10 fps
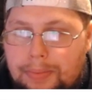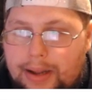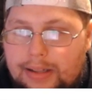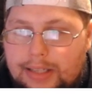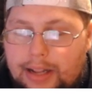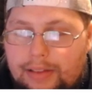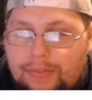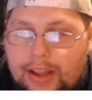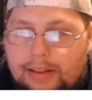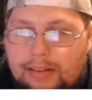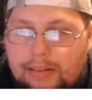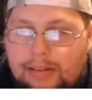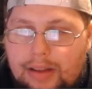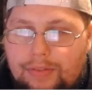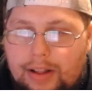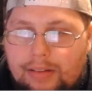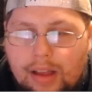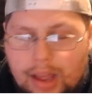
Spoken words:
Pickens against Vegas's defense.